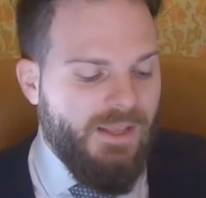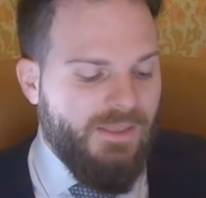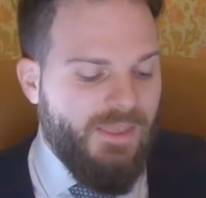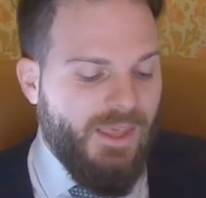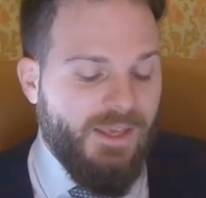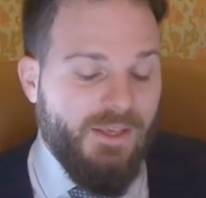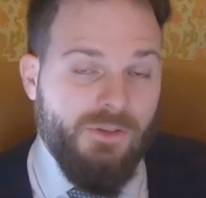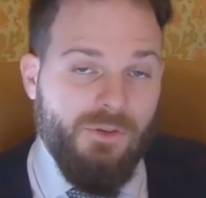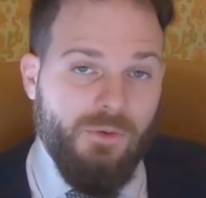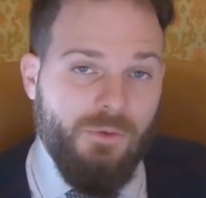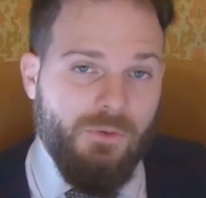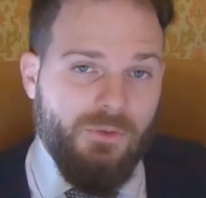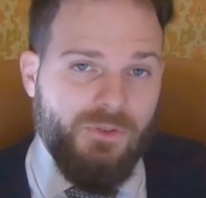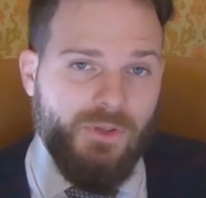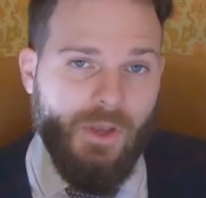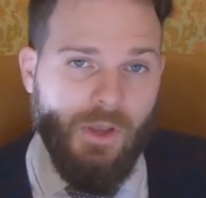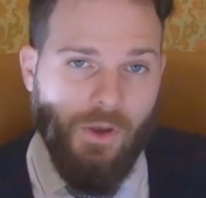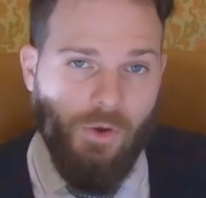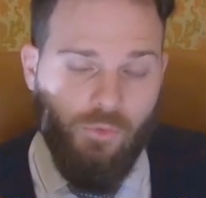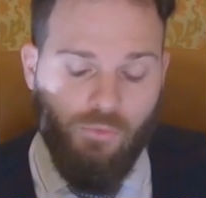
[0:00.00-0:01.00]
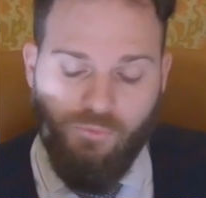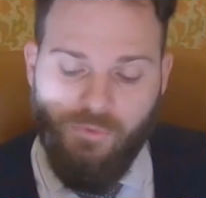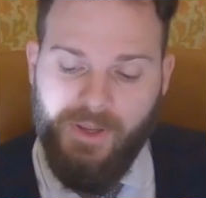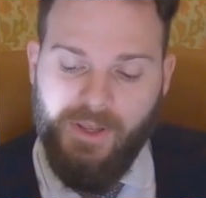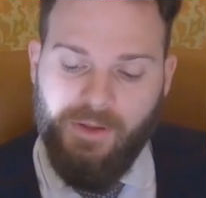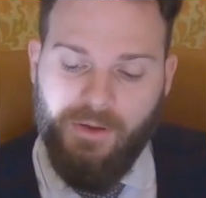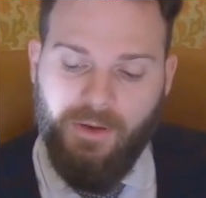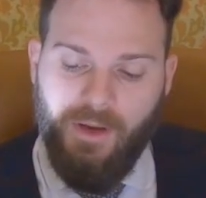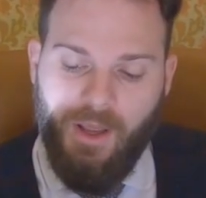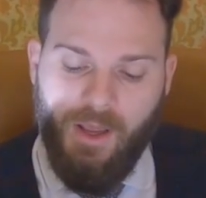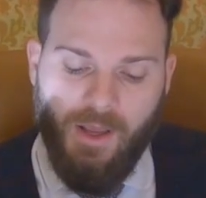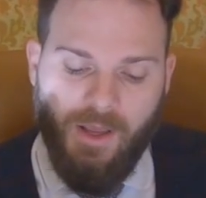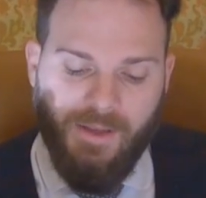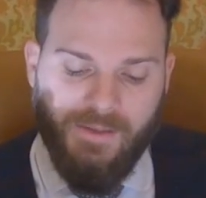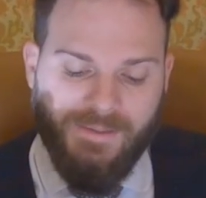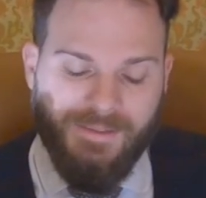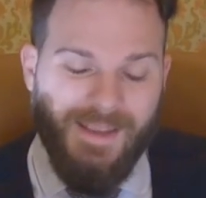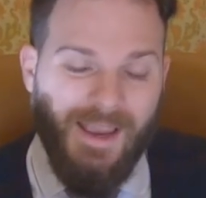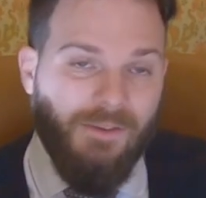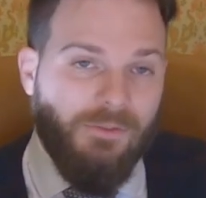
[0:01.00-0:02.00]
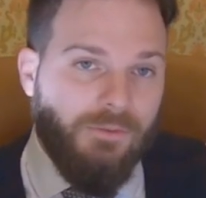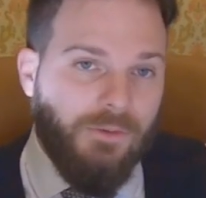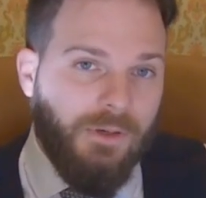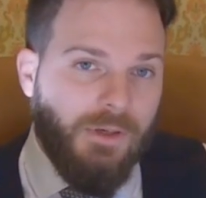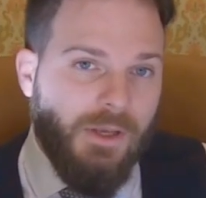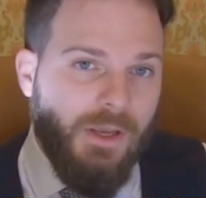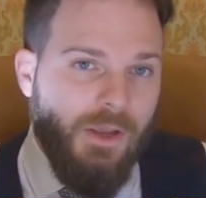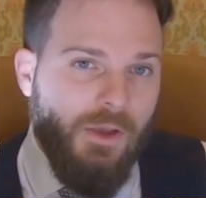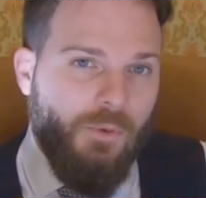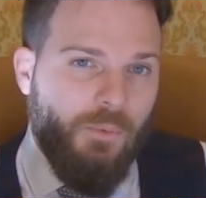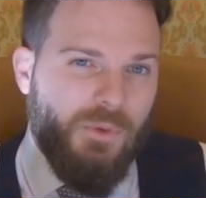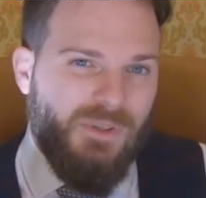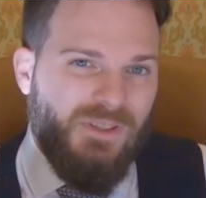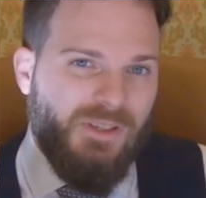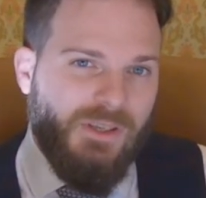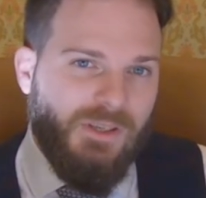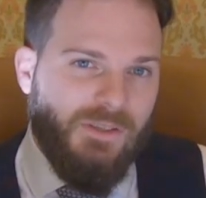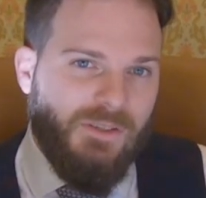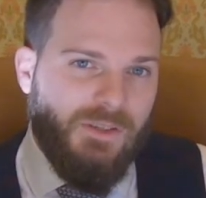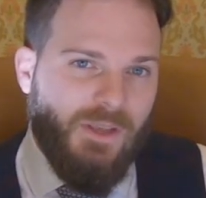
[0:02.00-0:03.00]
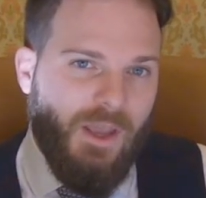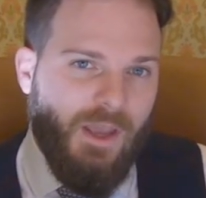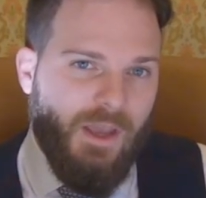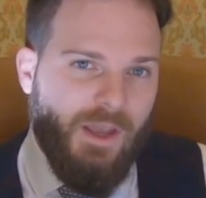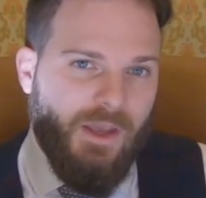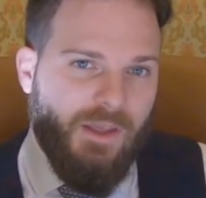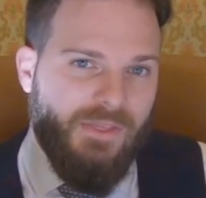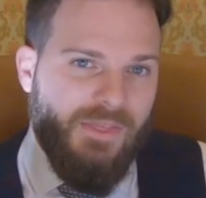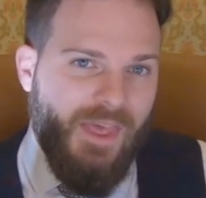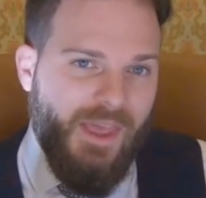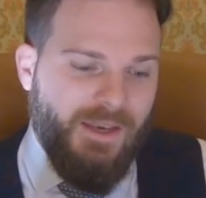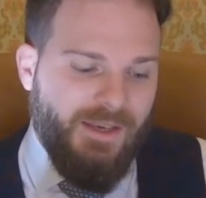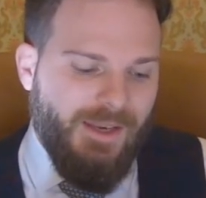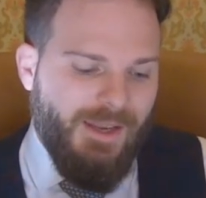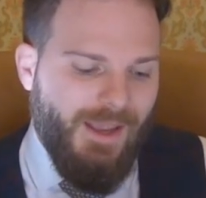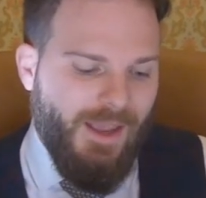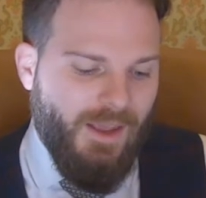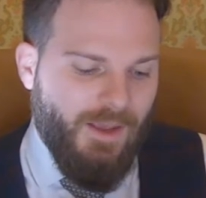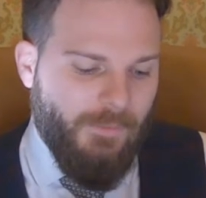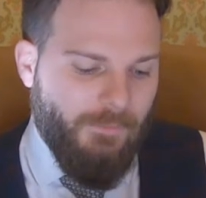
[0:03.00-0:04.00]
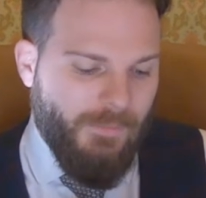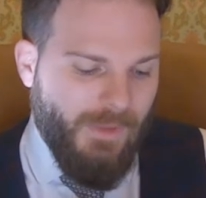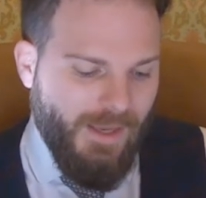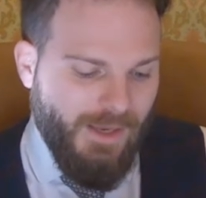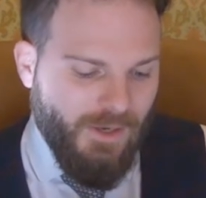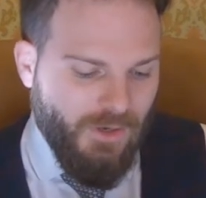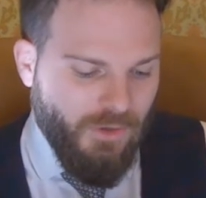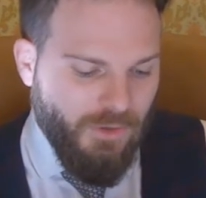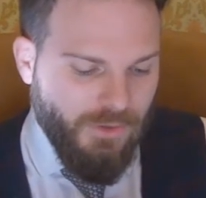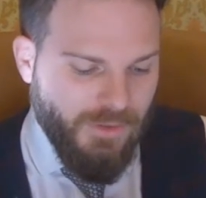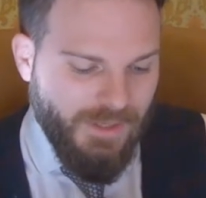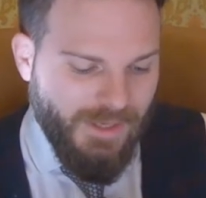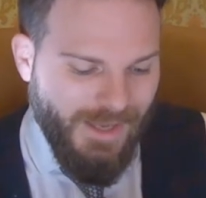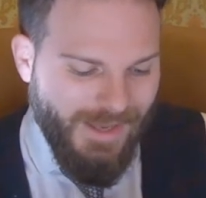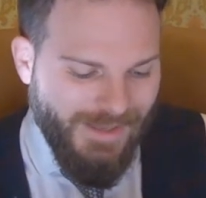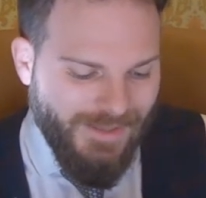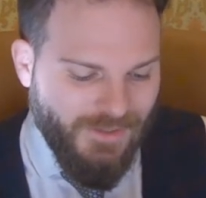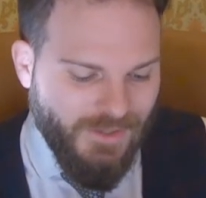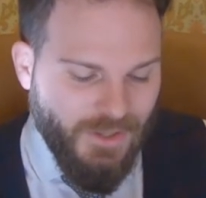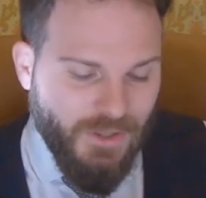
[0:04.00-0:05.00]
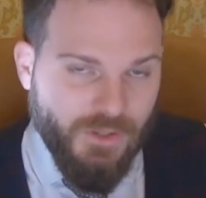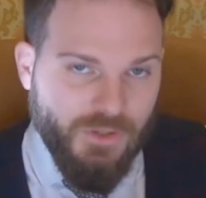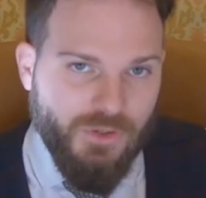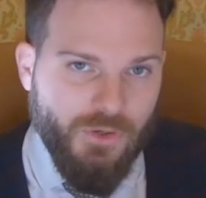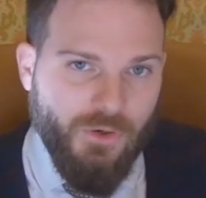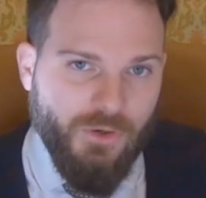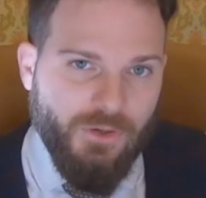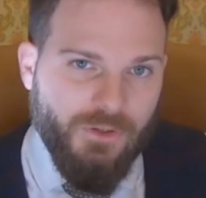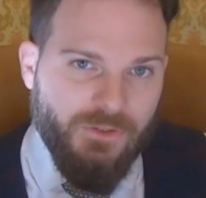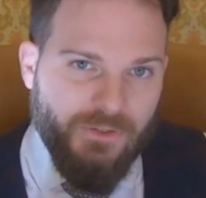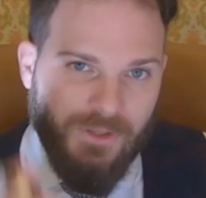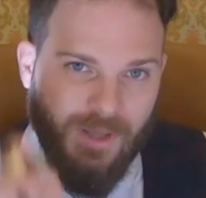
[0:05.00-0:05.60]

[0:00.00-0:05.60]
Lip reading: They use real saffron, which is then included into the chocolate.